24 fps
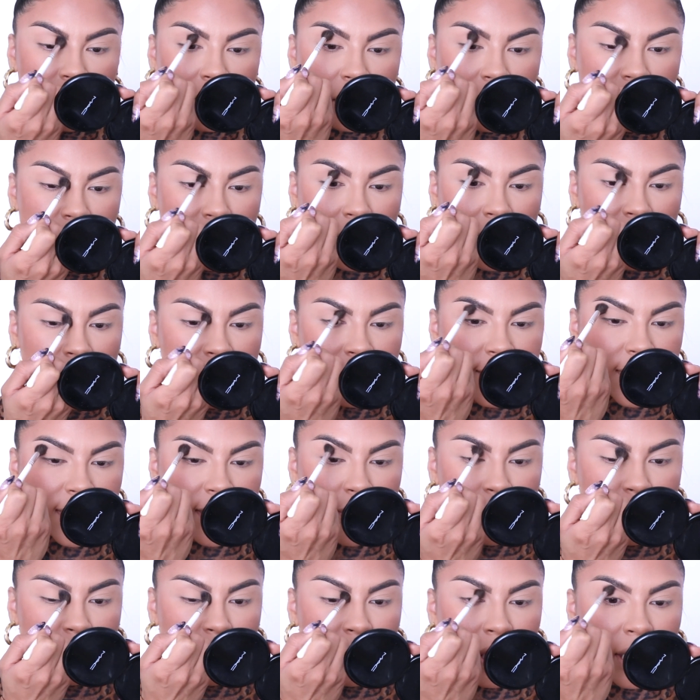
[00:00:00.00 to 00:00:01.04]
to kind of
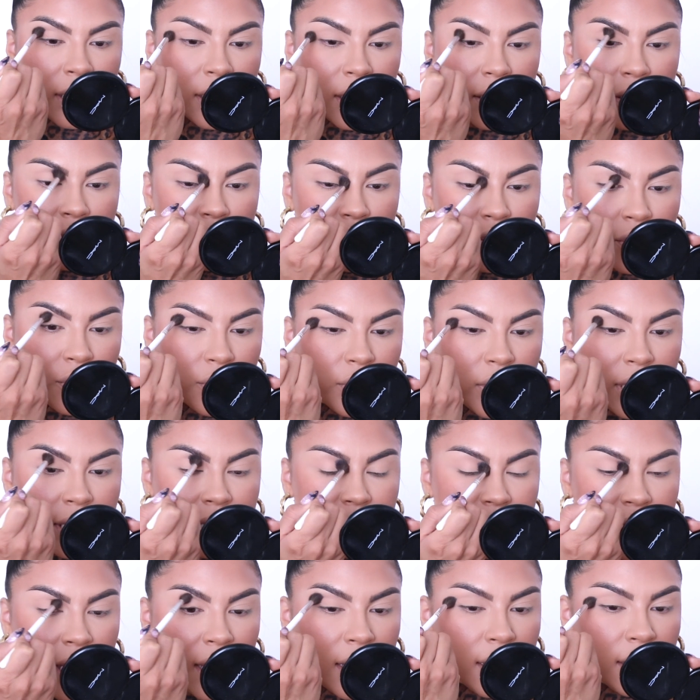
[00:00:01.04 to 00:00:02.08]
separate the
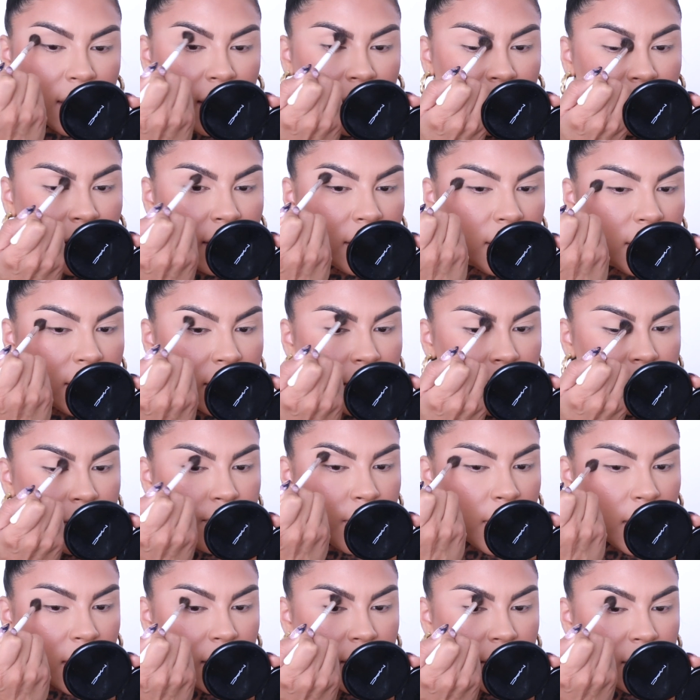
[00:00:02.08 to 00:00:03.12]
crease and the lid
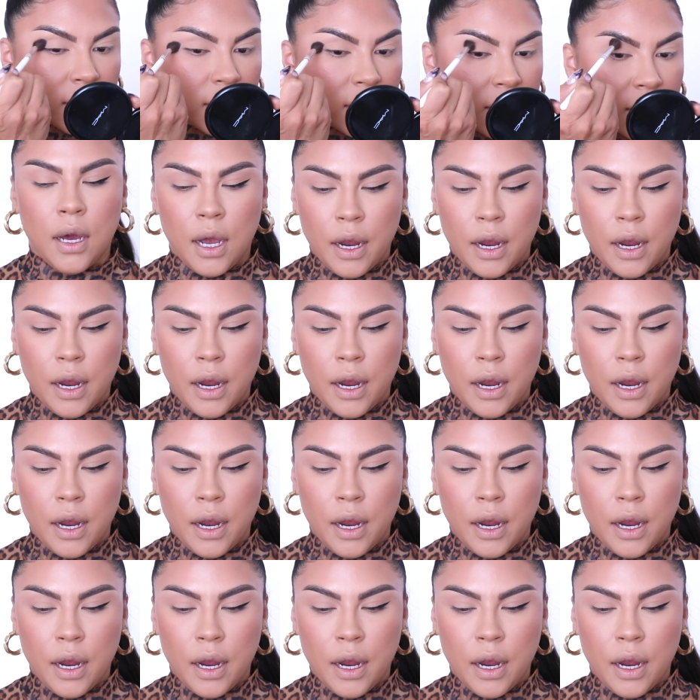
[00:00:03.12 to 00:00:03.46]
space.